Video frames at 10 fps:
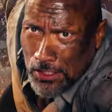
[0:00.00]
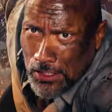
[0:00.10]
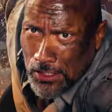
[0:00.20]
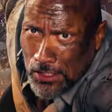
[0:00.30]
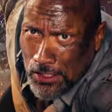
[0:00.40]

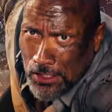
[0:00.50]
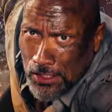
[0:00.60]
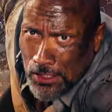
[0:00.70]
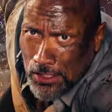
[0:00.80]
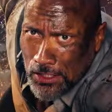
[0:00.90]

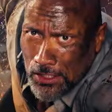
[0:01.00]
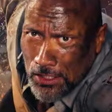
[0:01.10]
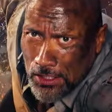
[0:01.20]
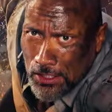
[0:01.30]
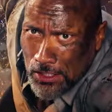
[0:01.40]

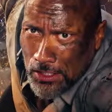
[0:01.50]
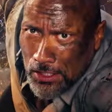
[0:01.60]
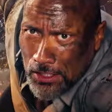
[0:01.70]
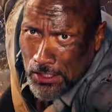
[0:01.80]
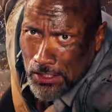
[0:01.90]

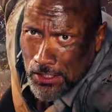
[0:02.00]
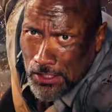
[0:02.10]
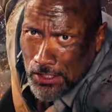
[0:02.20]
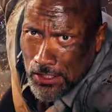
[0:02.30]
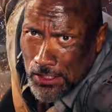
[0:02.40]

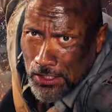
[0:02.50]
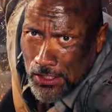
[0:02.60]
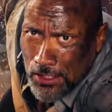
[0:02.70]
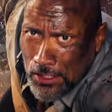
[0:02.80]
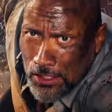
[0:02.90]

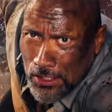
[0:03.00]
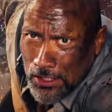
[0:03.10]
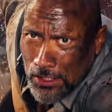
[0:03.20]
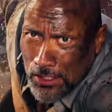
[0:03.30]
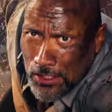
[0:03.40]

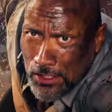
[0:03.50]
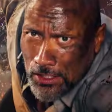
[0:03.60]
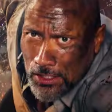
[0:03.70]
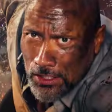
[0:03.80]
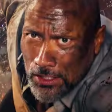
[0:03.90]

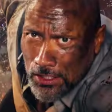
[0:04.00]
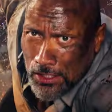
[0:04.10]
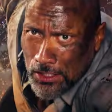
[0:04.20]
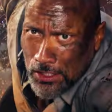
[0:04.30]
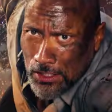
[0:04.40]

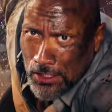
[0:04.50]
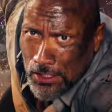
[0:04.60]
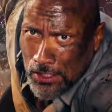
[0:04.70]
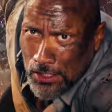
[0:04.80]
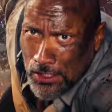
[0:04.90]

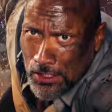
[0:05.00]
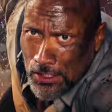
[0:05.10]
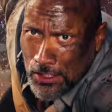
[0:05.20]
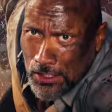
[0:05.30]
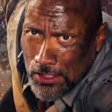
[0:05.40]

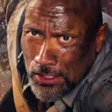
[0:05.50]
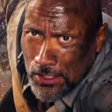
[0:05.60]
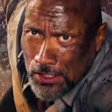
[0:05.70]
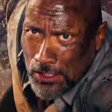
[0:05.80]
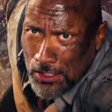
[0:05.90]

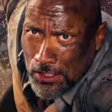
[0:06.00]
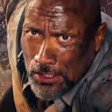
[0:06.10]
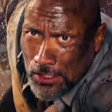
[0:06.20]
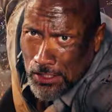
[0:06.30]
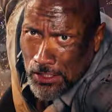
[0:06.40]

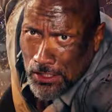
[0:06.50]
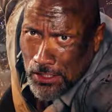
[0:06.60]
This person isn't speaking.